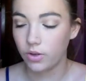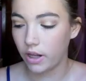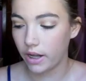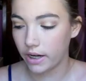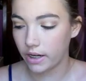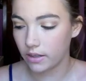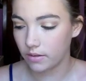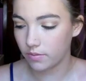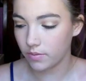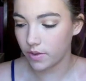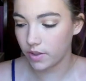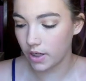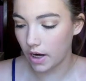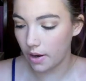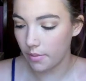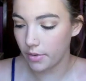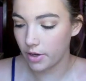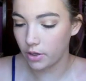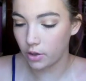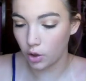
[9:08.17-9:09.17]
like a
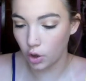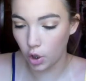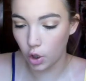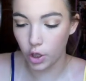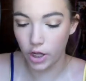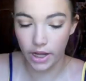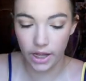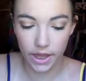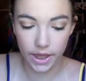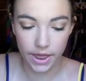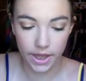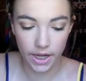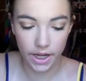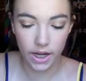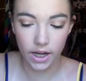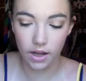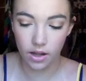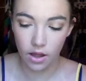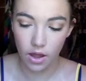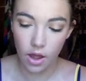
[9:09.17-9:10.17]
diamond looking
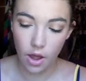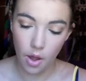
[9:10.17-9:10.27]
thing.